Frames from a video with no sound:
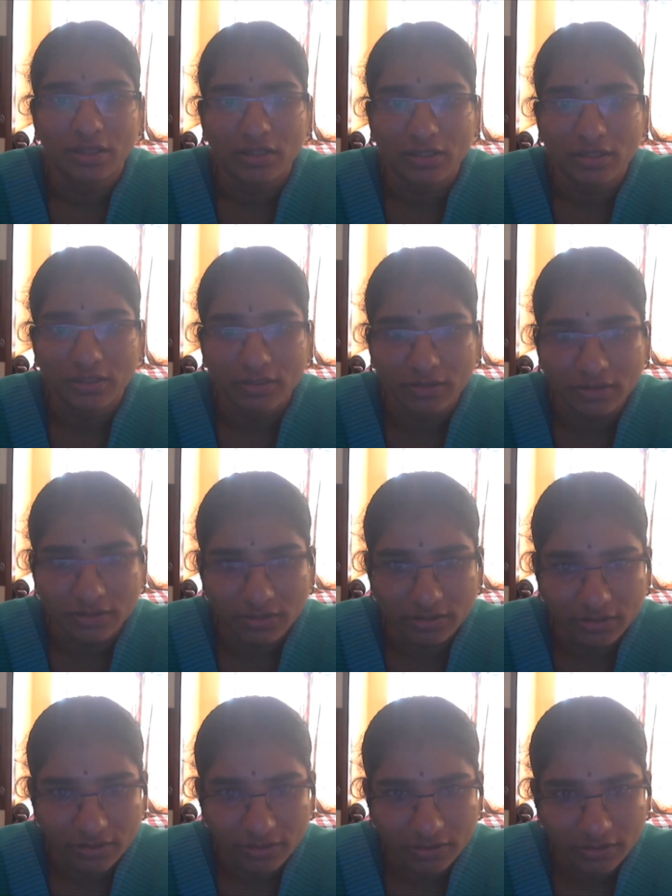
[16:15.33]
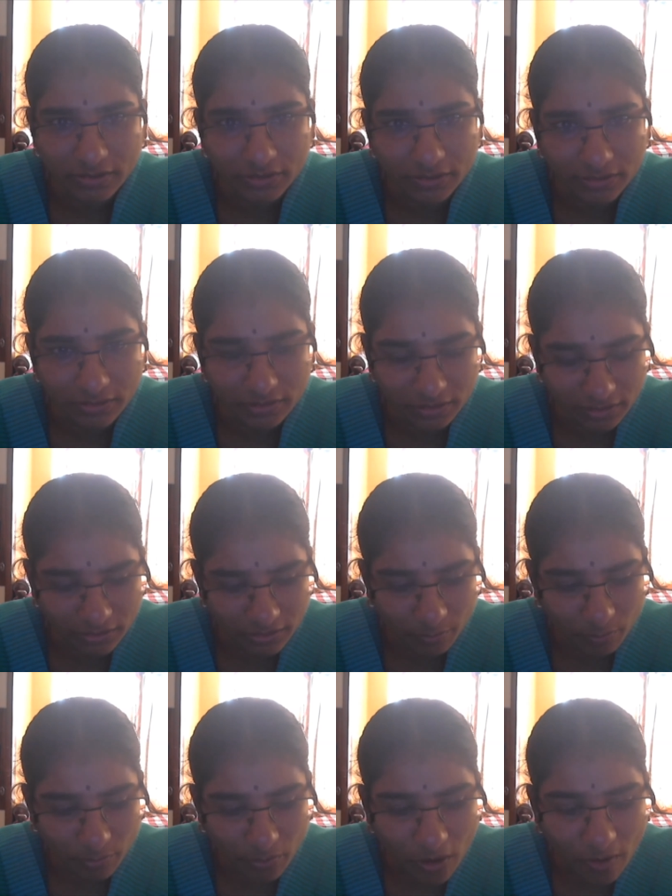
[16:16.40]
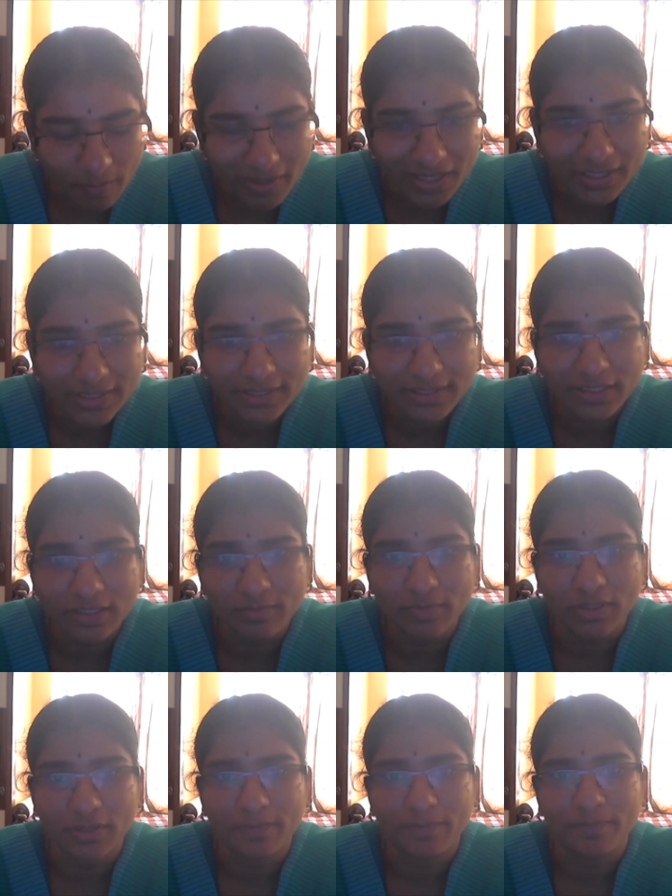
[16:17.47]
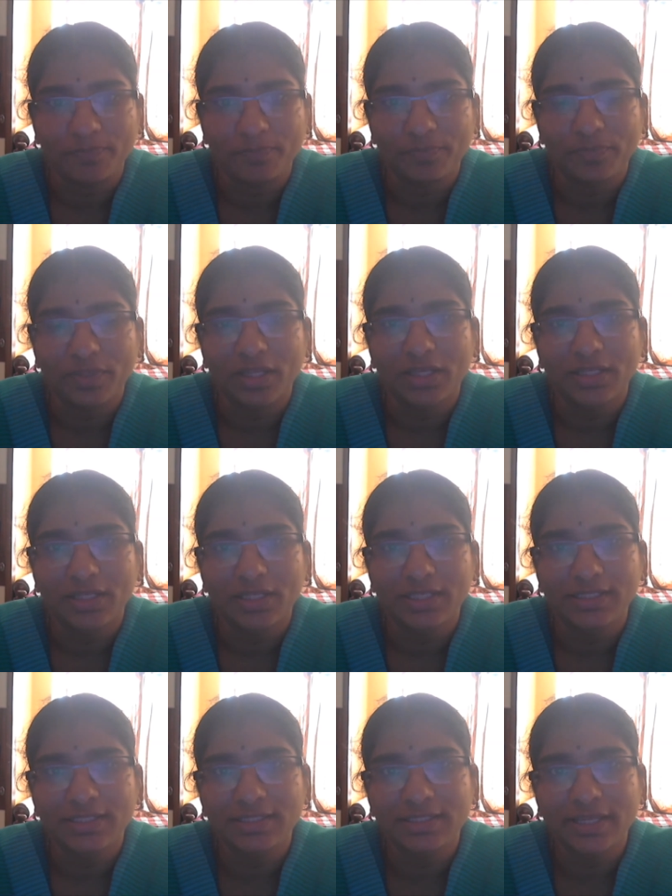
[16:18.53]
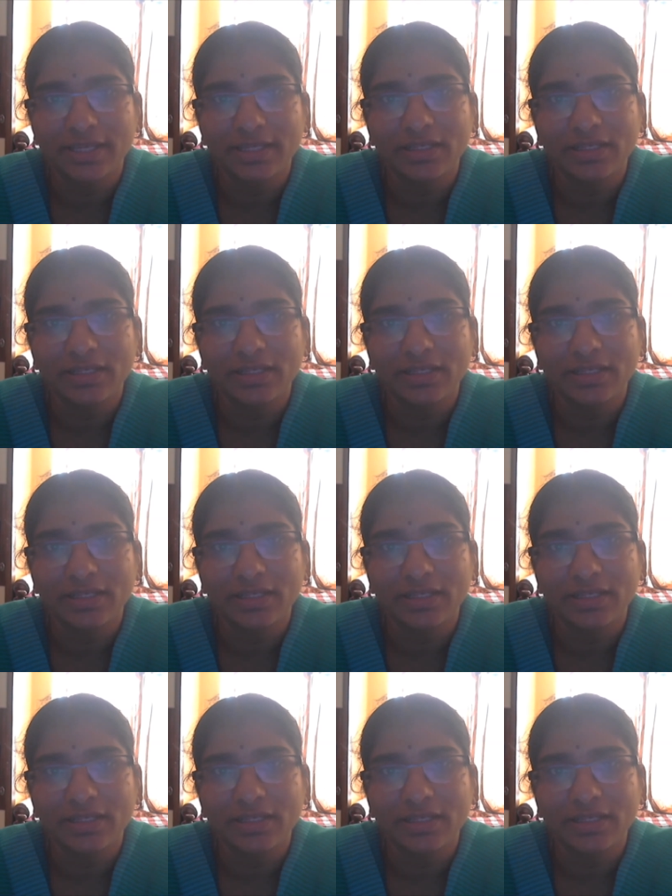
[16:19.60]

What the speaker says: Uh, the prominent syllable is said